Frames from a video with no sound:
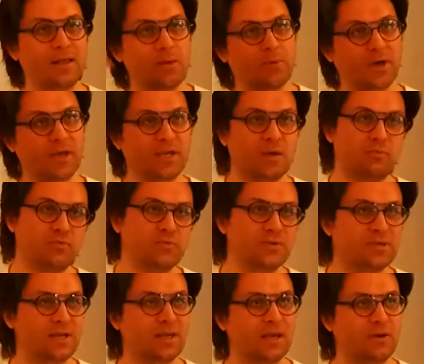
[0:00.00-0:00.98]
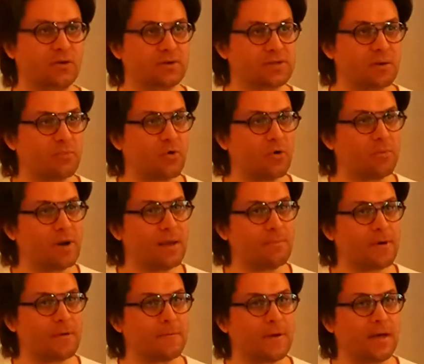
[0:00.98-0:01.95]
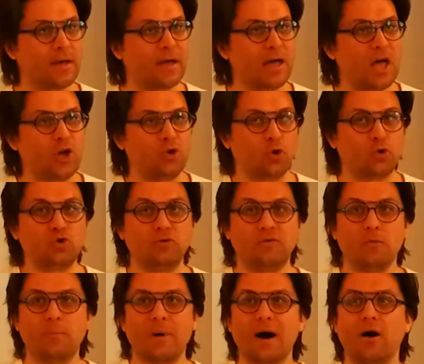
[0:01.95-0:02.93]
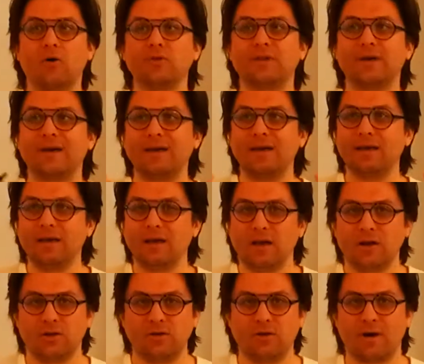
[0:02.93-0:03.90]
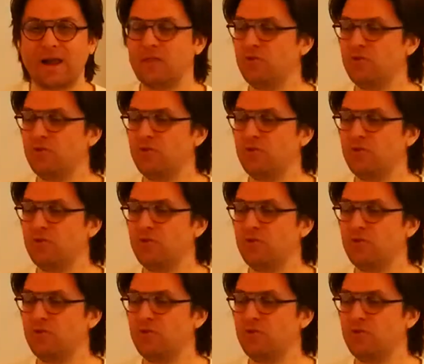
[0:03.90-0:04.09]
It has to be right. Just, you don't want to be a